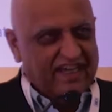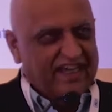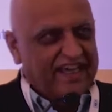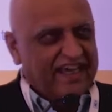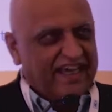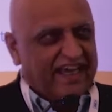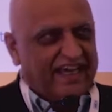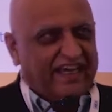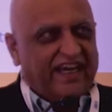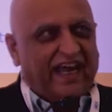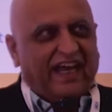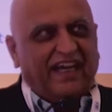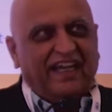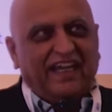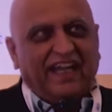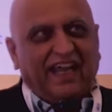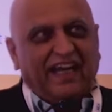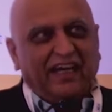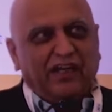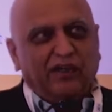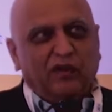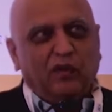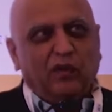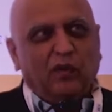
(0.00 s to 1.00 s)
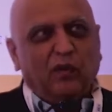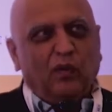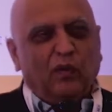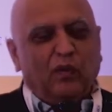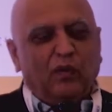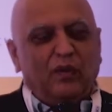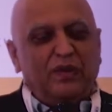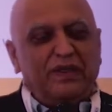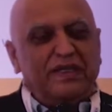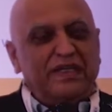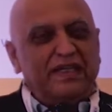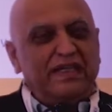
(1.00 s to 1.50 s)
And I'd like to
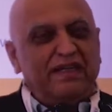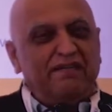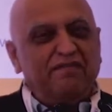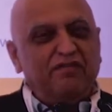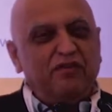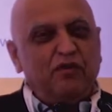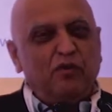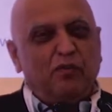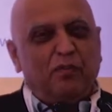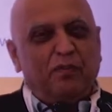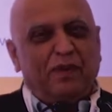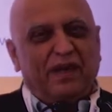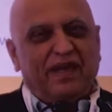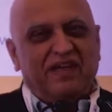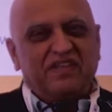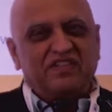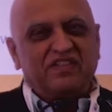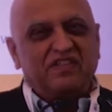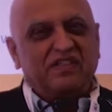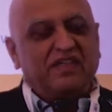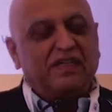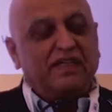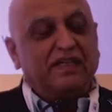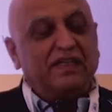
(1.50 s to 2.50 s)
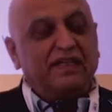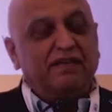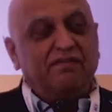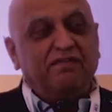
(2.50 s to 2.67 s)
leave you basically